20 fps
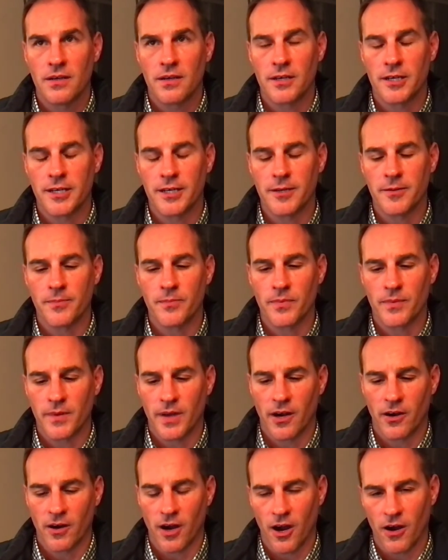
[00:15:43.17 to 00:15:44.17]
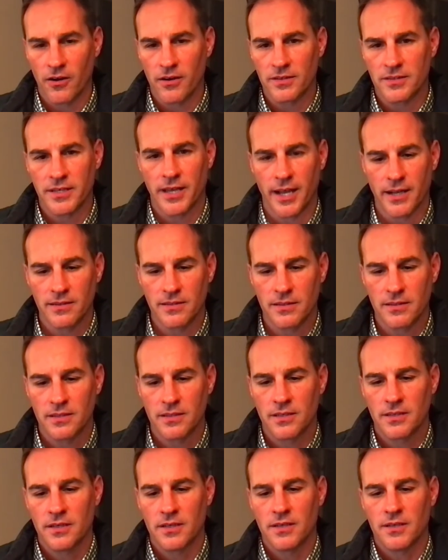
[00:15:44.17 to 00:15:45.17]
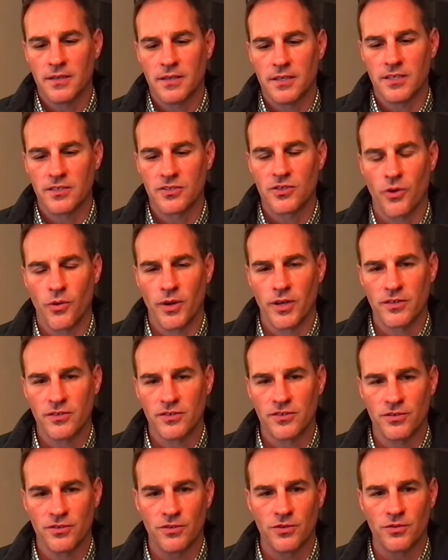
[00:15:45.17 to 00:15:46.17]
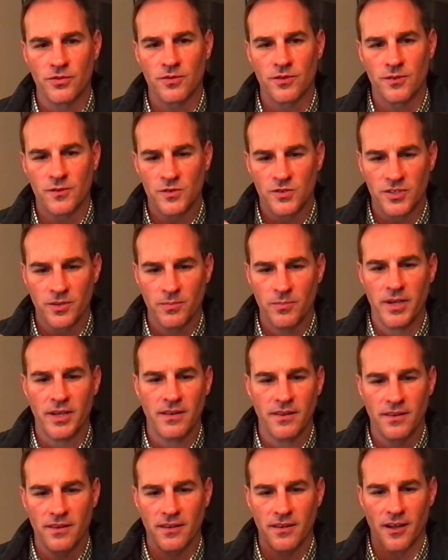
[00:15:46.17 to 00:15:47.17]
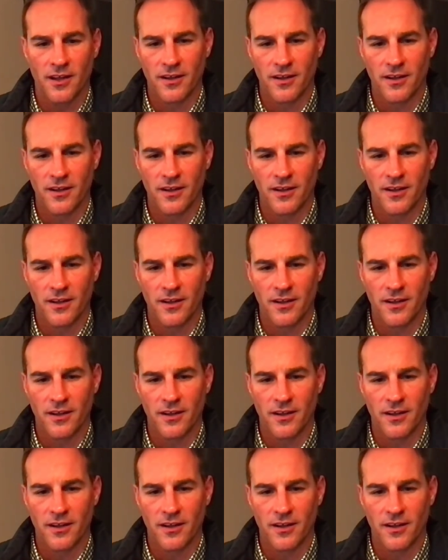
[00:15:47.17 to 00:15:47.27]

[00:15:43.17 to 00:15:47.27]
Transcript: our architect is going to submit